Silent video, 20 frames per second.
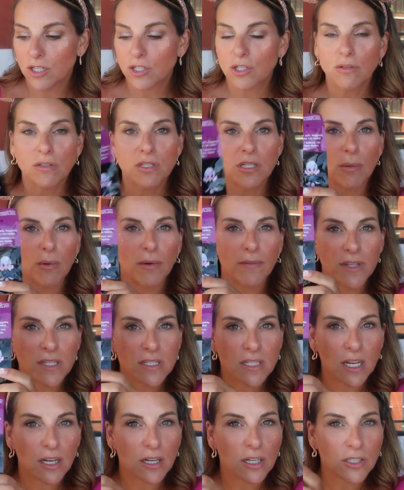So some of
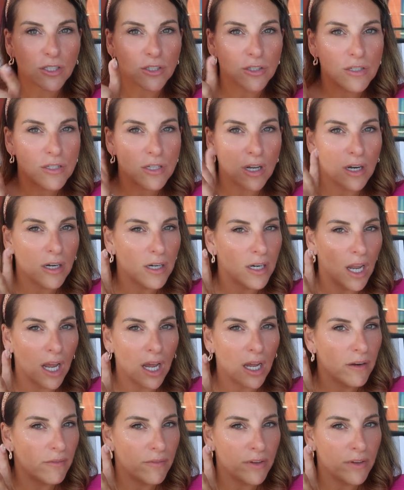these characters are not